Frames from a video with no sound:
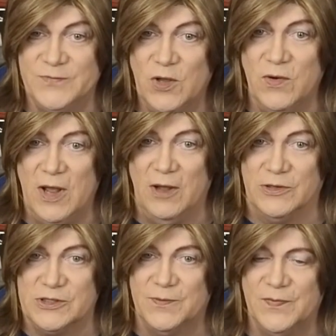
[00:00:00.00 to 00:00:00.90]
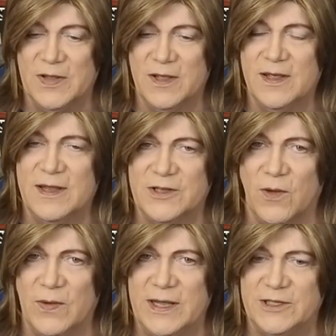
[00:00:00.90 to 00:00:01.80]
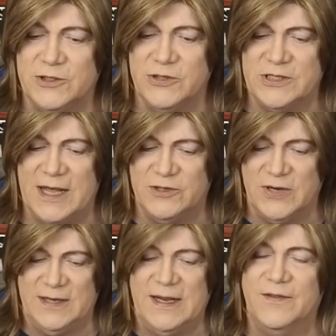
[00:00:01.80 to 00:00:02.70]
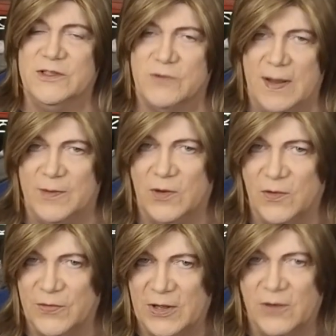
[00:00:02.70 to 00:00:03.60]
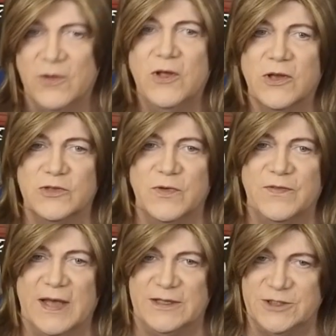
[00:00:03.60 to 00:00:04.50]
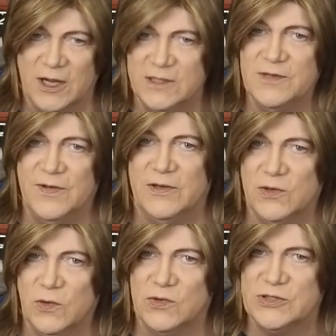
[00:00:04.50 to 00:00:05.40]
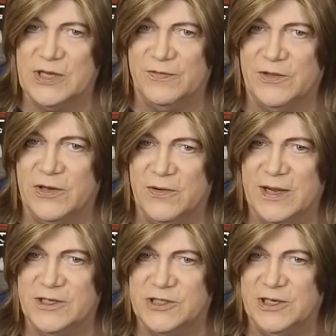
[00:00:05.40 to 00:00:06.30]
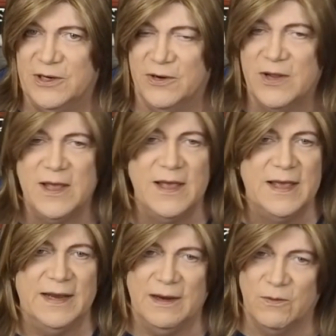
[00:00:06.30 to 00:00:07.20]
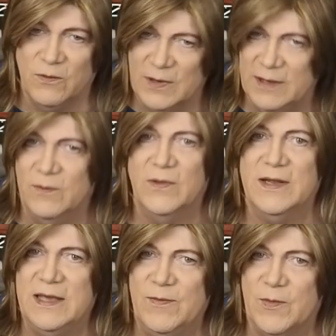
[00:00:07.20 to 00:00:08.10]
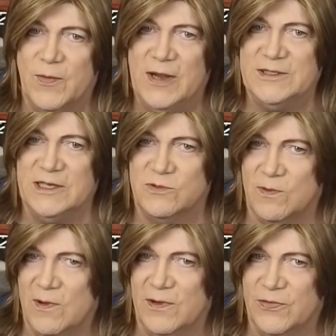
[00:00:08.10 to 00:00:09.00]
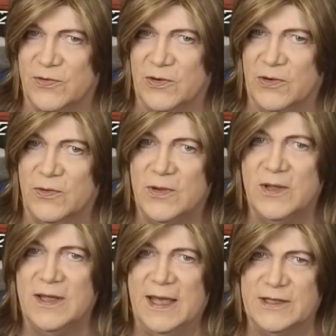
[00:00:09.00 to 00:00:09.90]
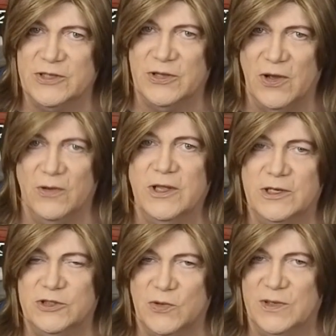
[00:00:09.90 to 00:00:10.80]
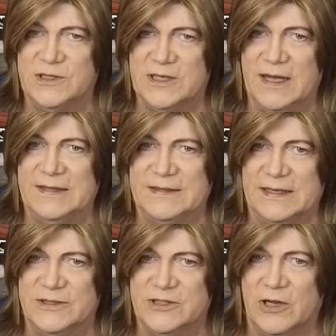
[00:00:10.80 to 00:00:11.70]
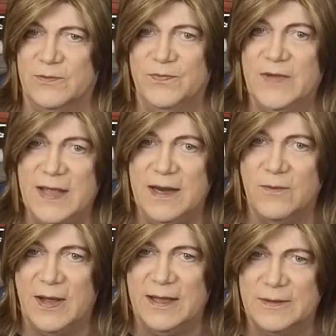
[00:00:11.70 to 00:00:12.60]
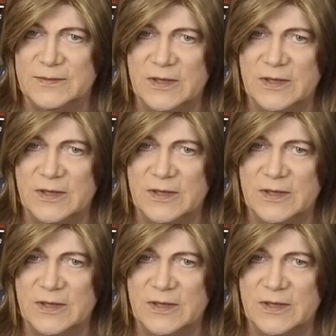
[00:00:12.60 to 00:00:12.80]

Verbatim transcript: who knows? Don't want to get too sidetracked down this rabbit hole though, because we've got tons of other cool stuff to do next year, and I really want to keep the projects rolling through, and so y'all can enjoy this content. So, anyway,